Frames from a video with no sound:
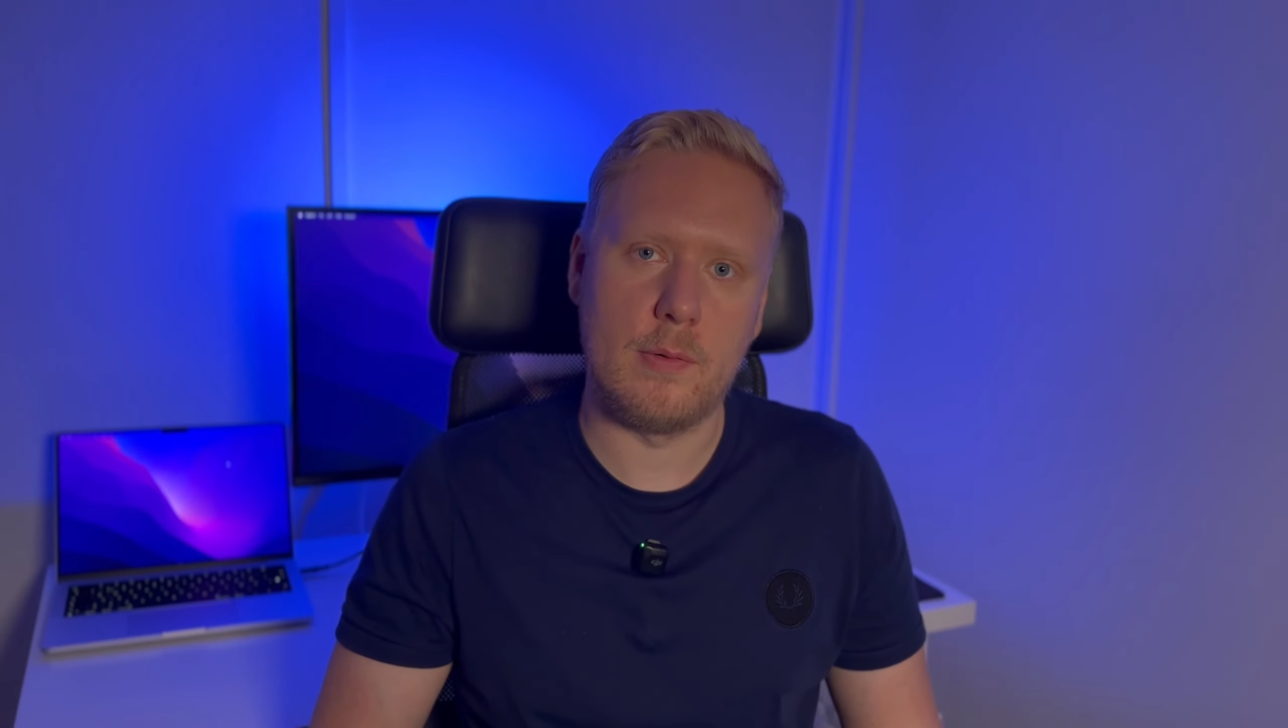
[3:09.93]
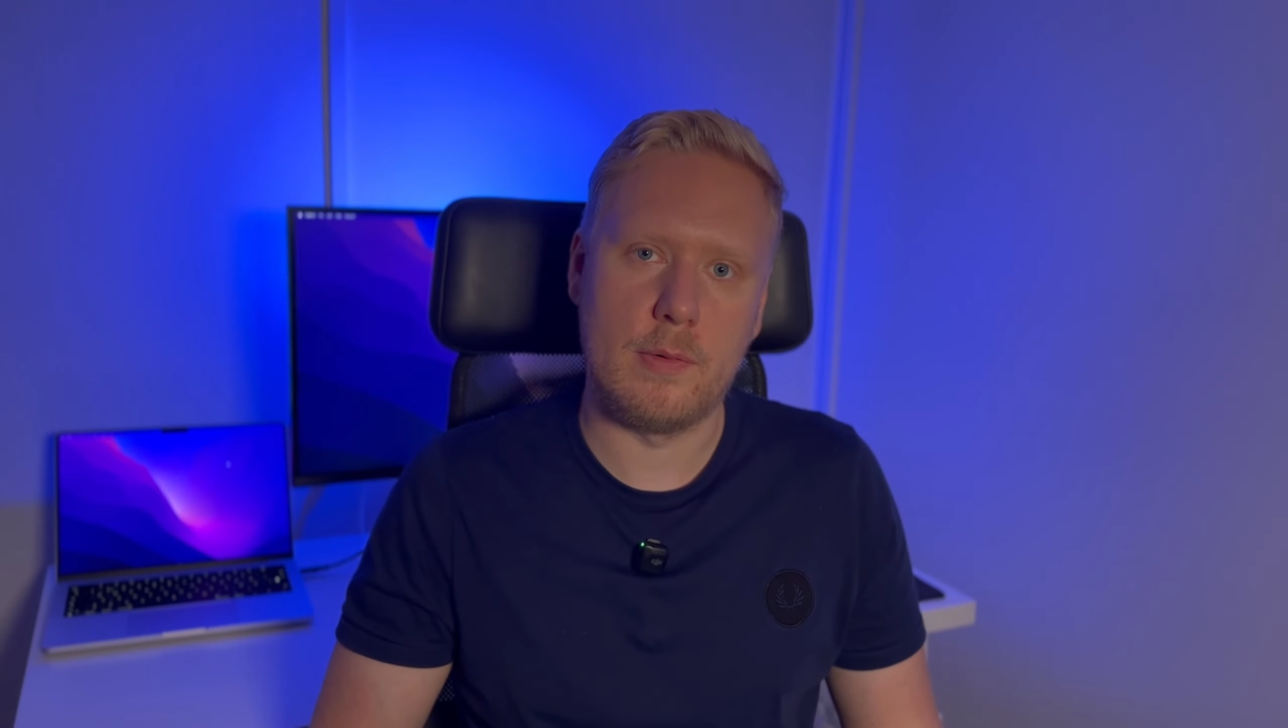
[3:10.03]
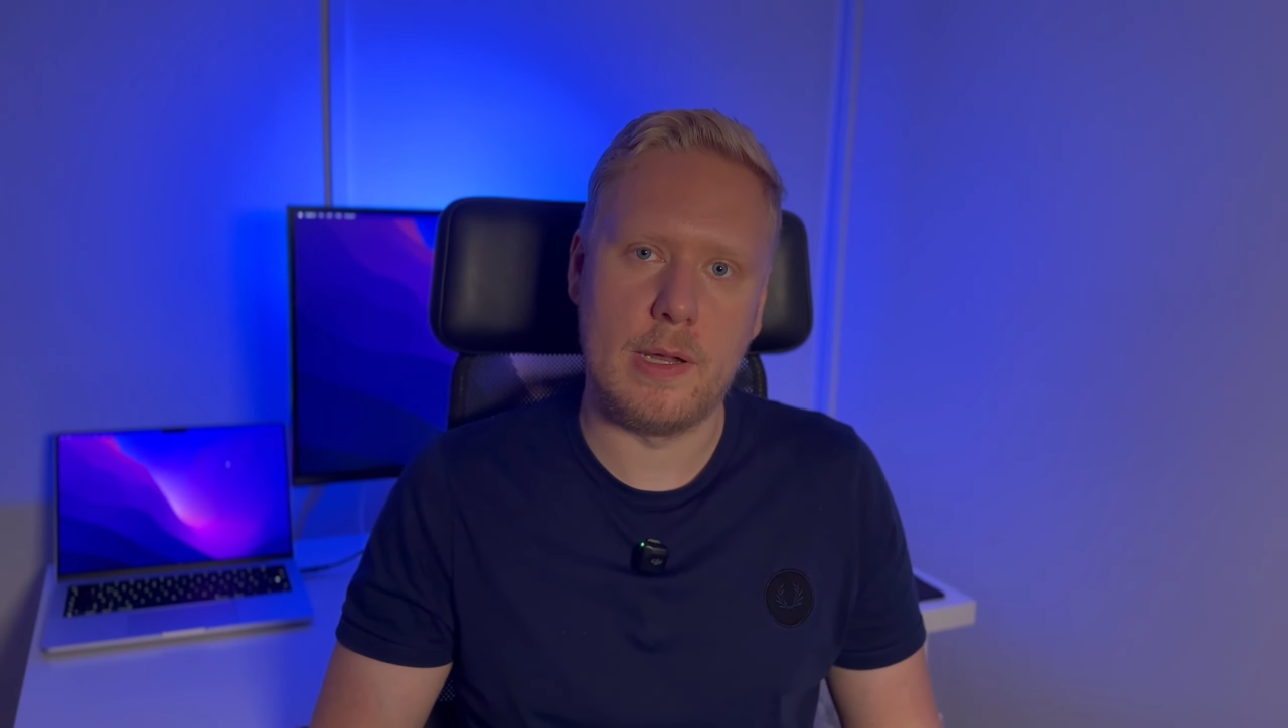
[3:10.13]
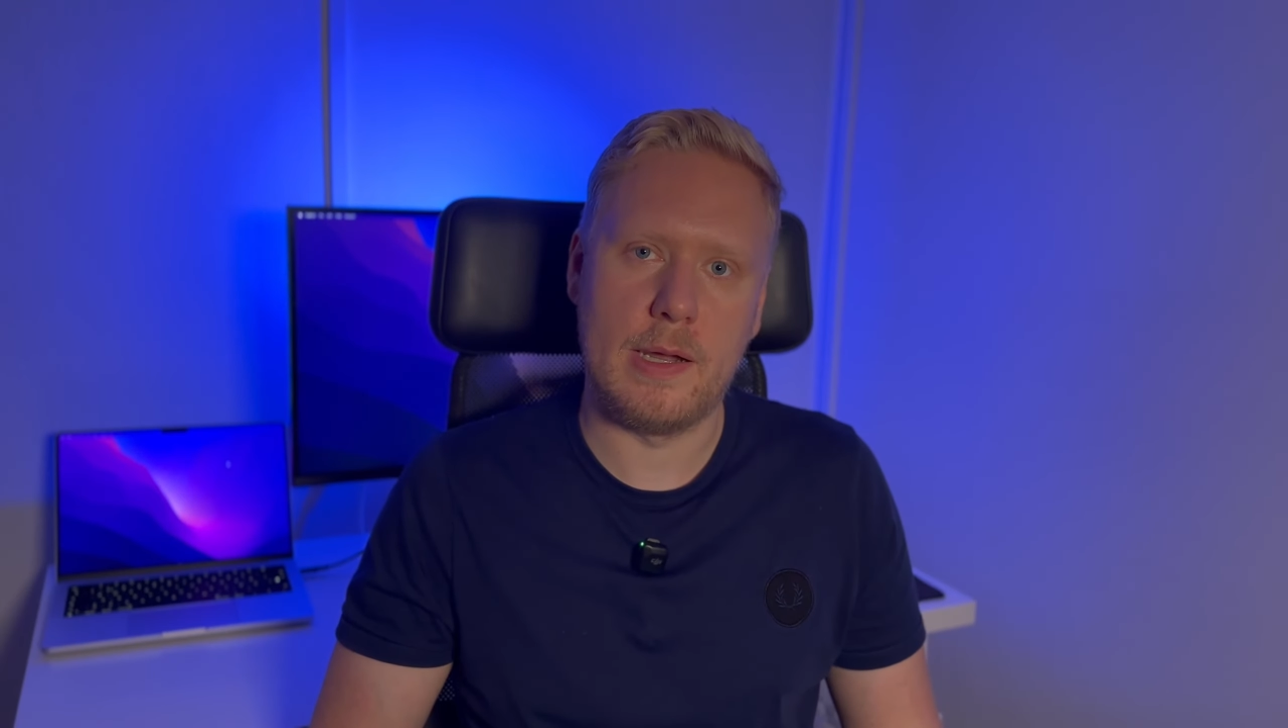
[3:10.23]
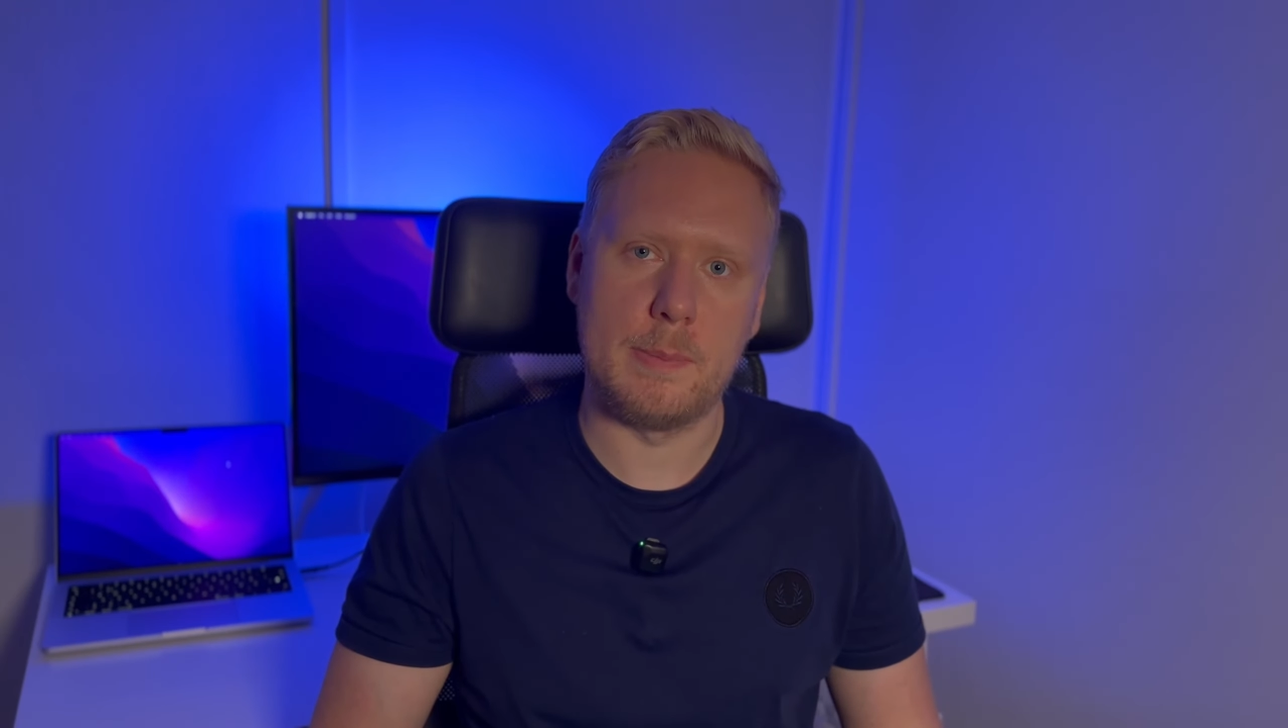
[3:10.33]

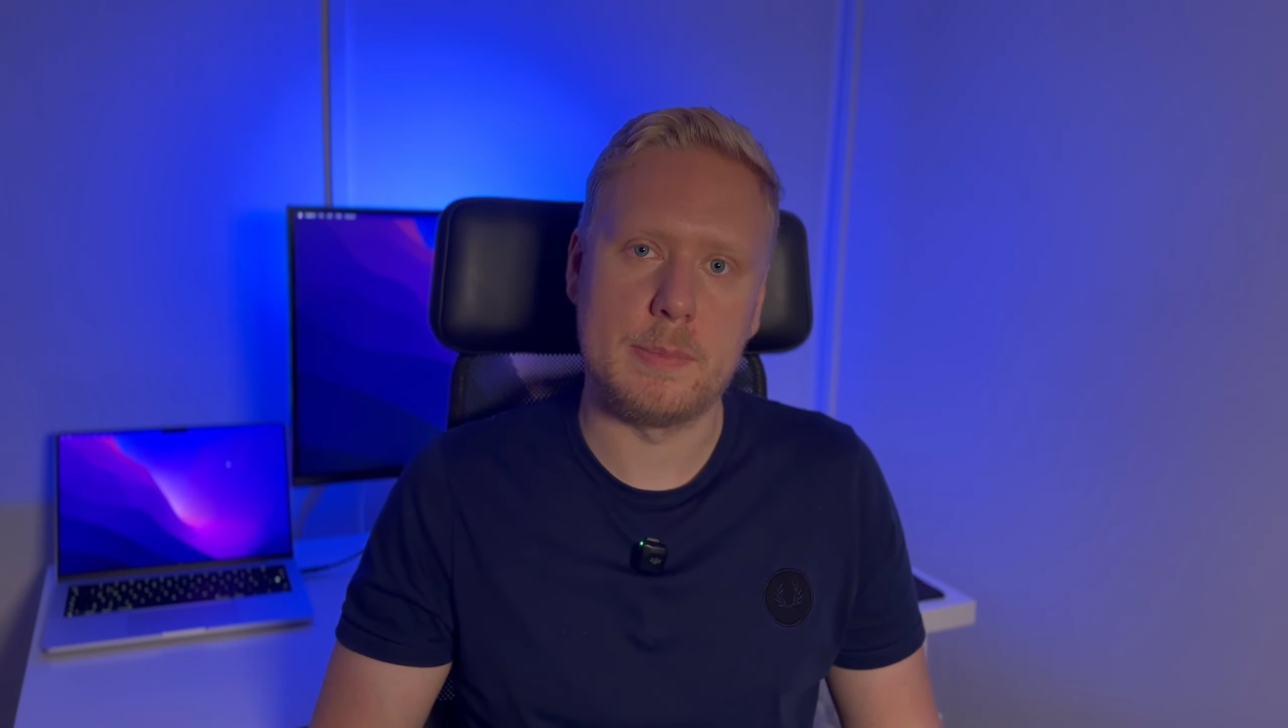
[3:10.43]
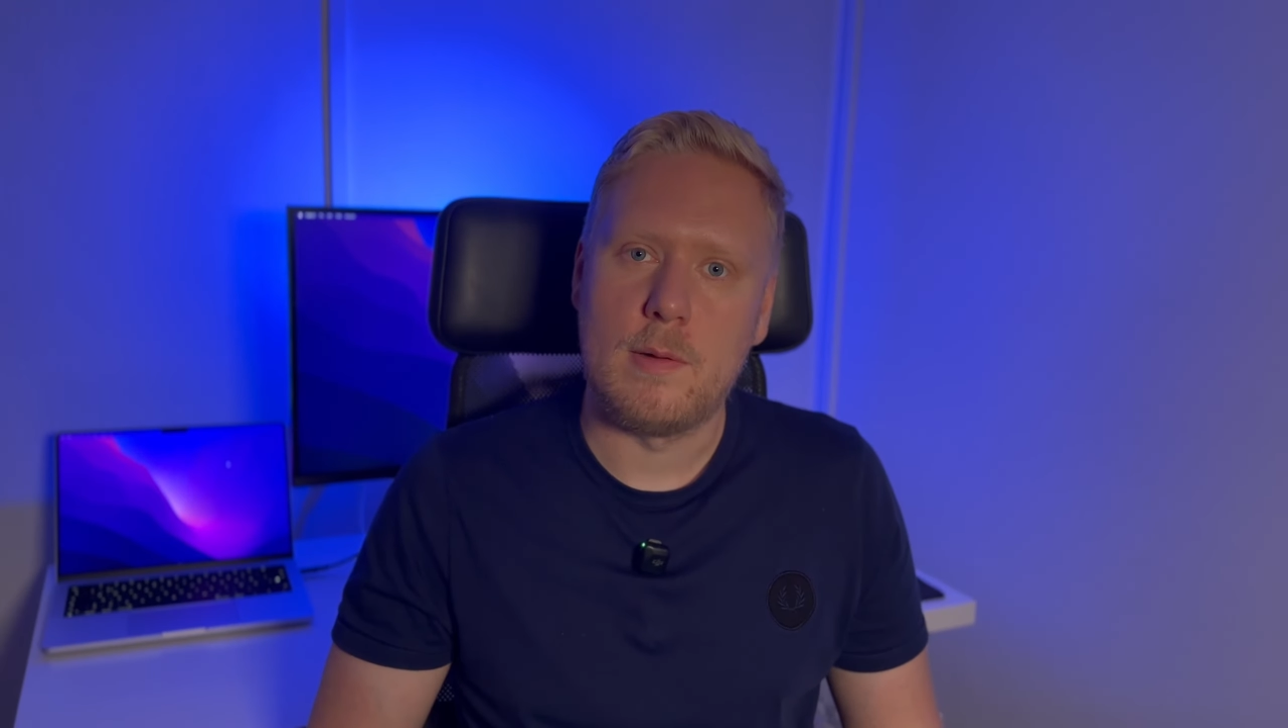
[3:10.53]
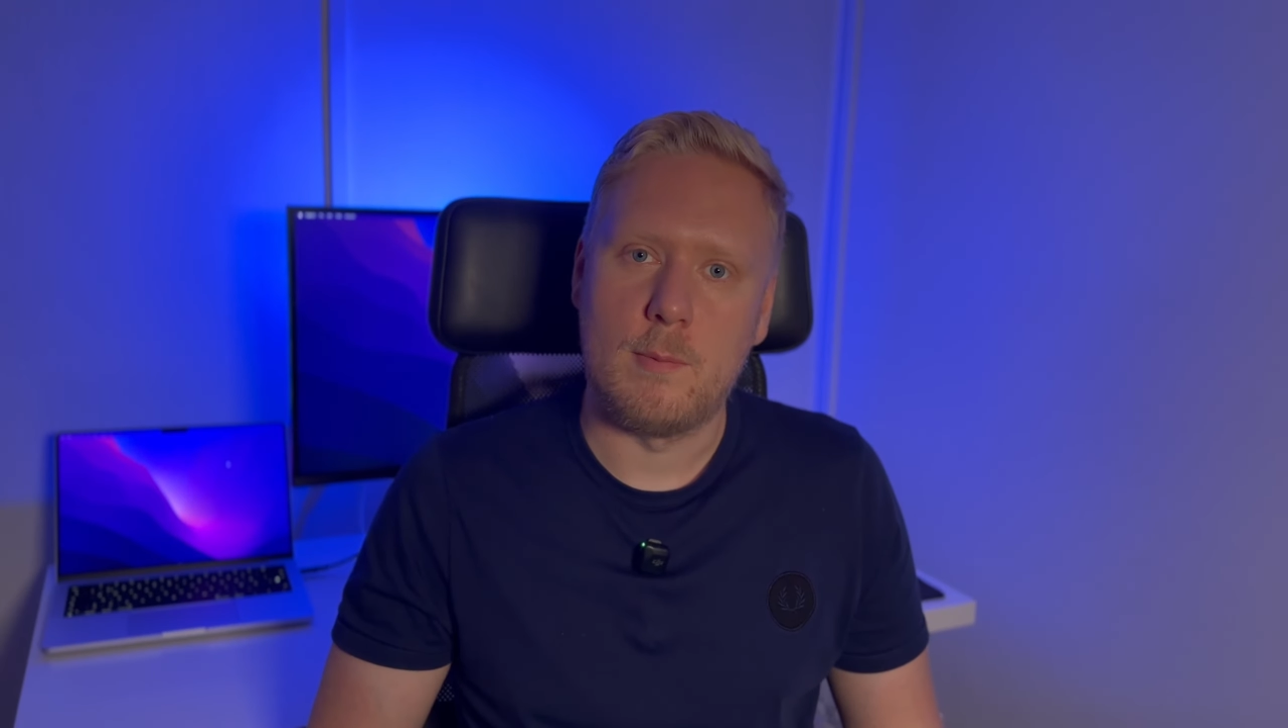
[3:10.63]
own app.